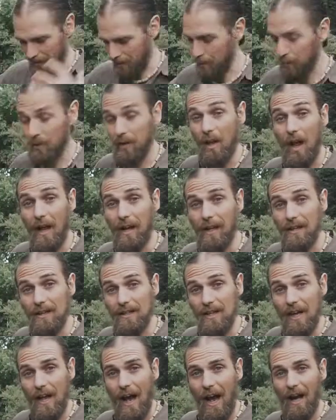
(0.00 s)

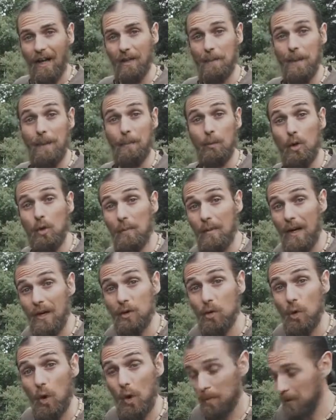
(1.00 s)
compliance out of people who might
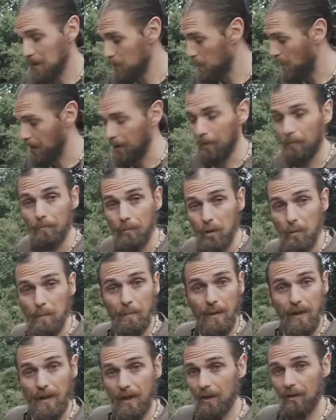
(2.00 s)
normally want a root
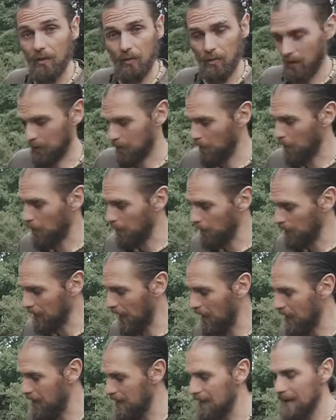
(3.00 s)
beer or a
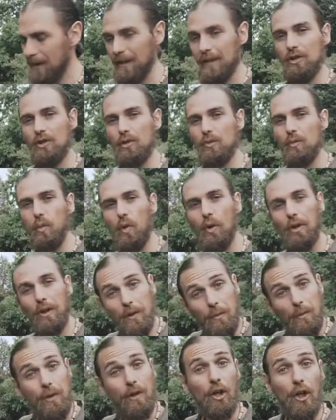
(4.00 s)
cola into
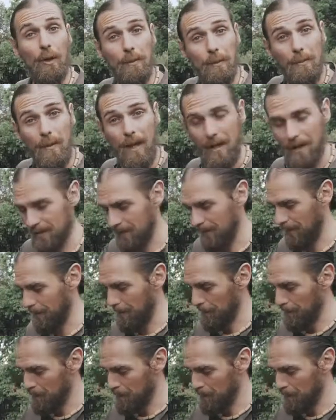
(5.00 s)
working with herbal medicine.